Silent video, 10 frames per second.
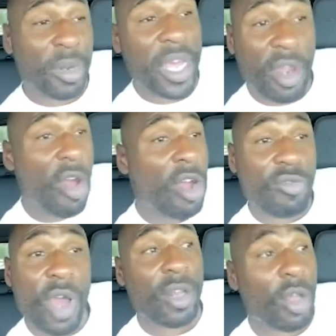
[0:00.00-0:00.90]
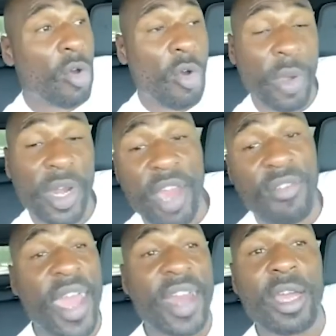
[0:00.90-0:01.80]
Played hard throughout the whole way,
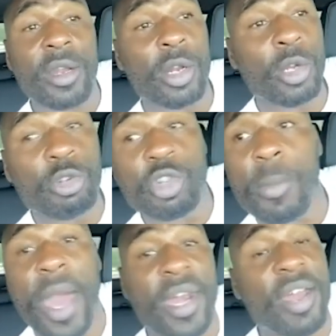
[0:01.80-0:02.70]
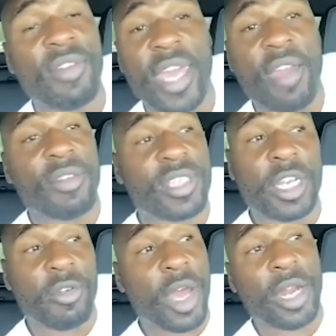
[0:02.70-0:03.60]
never had nothing to lose. Nobody never gave us
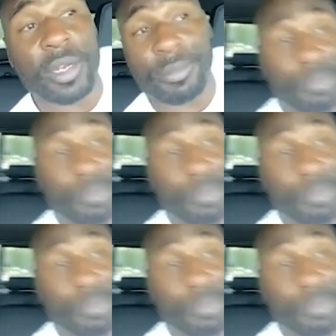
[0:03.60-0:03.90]
any credit.